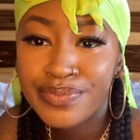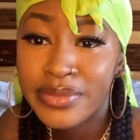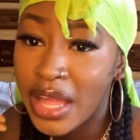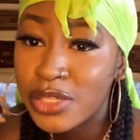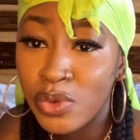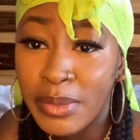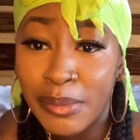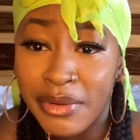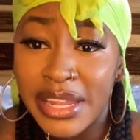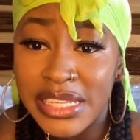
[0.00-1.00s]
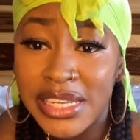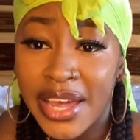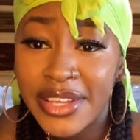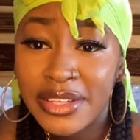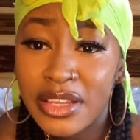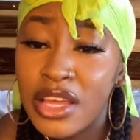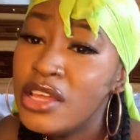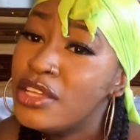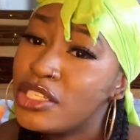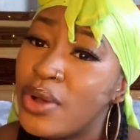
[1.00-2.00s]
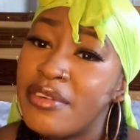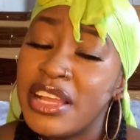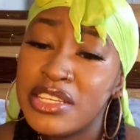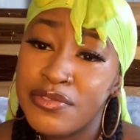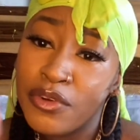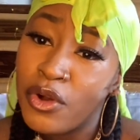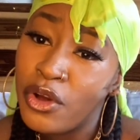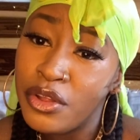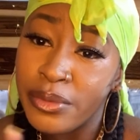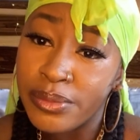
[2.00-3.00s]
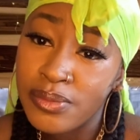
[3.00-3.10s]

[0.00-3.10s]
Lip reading: That's what my brain is like. So I've actually forgotten.